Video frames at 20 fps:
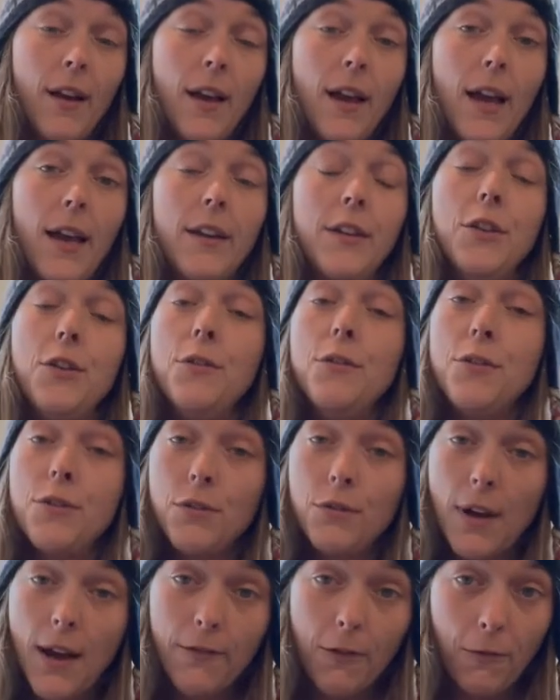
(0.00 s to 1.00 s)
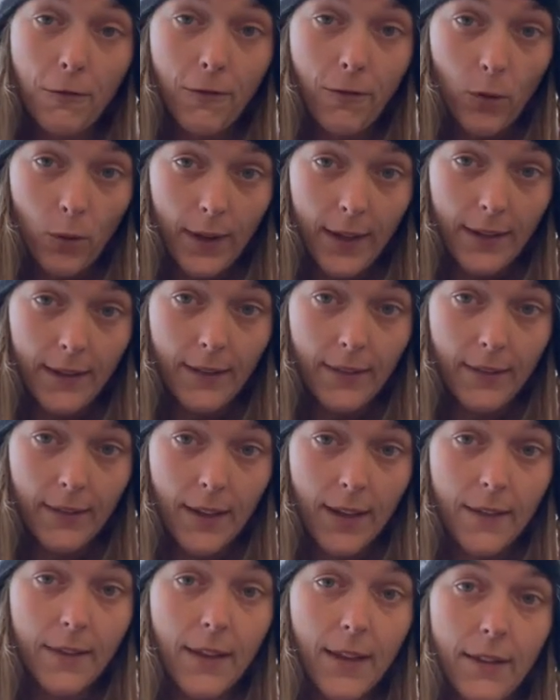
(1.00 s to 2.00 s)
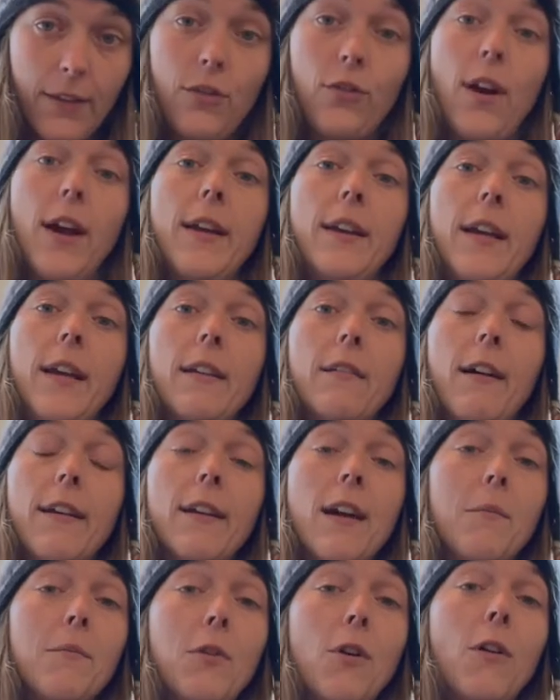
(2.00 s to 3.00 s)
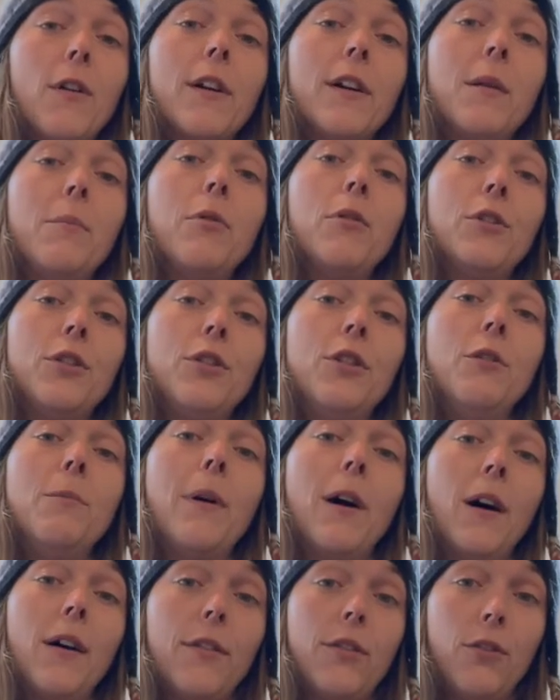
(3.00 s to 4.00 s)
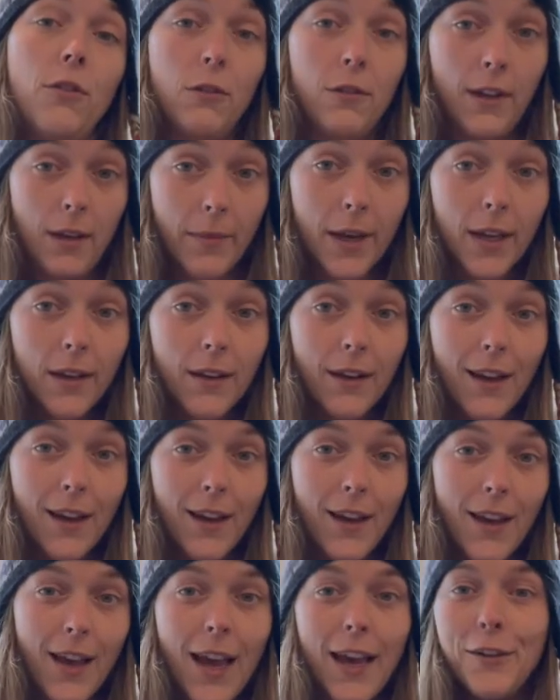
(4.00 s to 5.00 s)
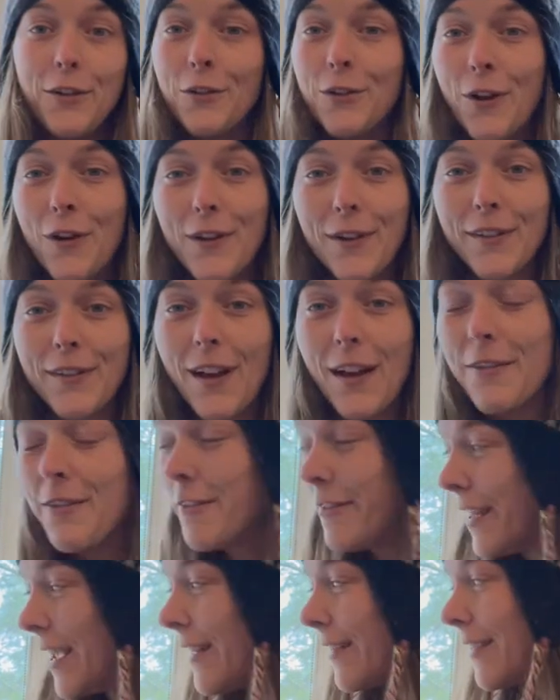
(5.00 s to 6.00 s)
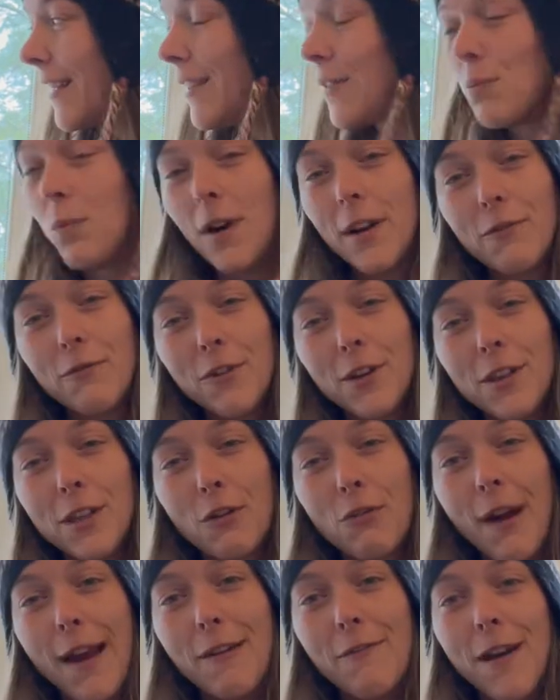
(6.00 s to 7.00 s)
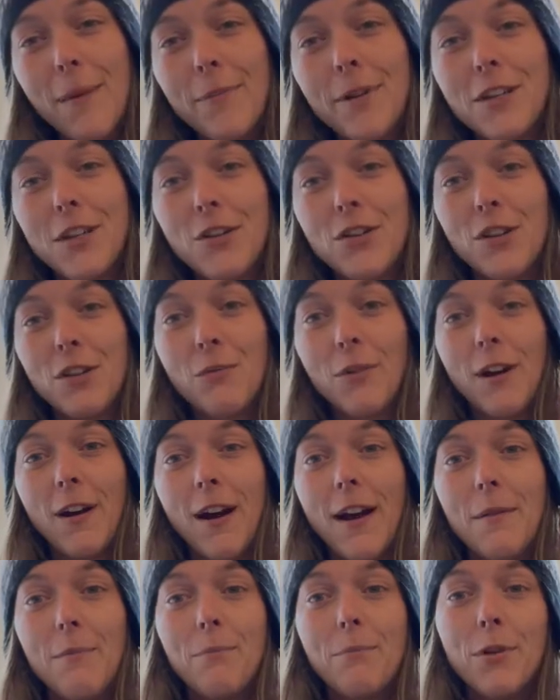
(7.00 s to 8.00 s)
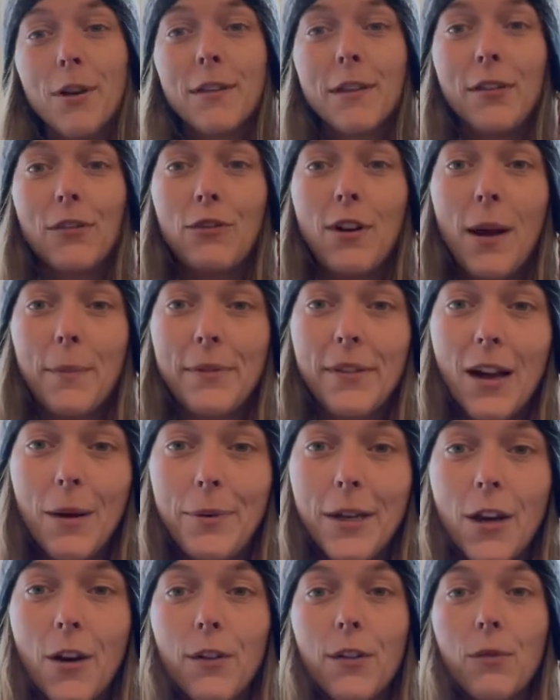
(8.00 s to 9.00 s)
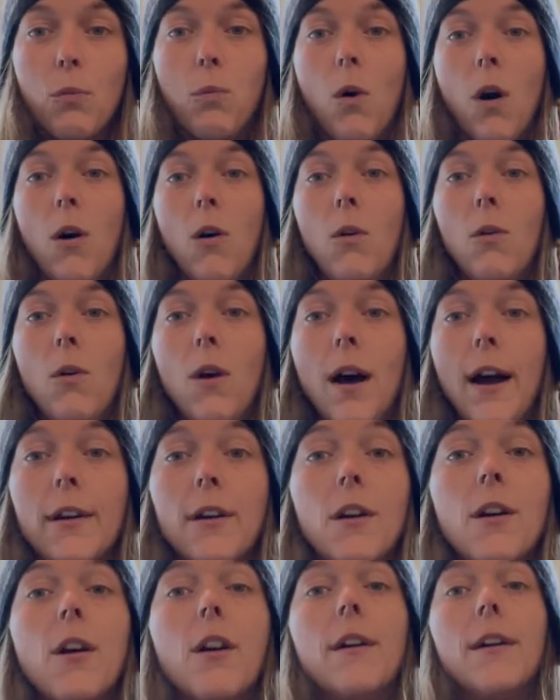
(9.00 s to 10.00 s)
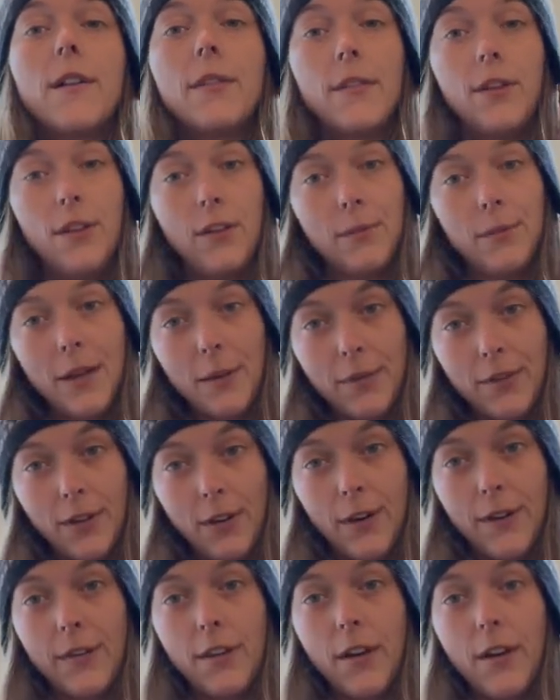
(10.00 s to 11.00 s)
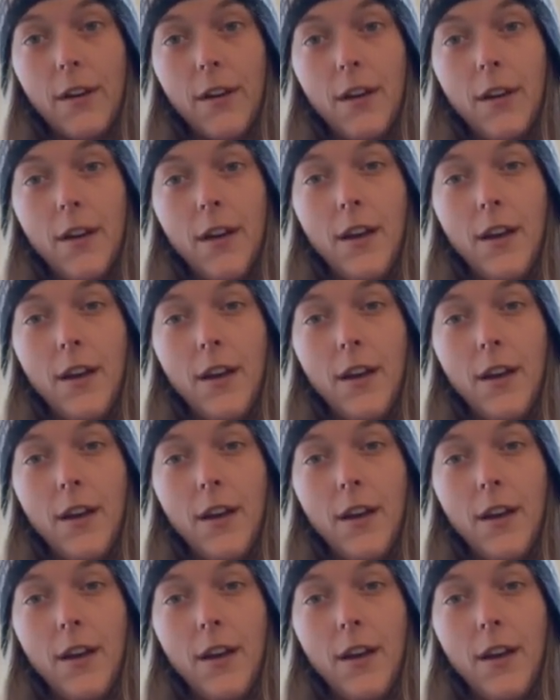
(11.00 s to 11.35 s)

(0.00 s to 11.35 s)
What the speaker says: And you do have a voice in this training. Like, I'm not gonna push you past your limit. And you'll notice, I think there's one really great repetition where I bring the straps up, he goes, whoa. I go, oh, excuse me, I'm sorry, sir.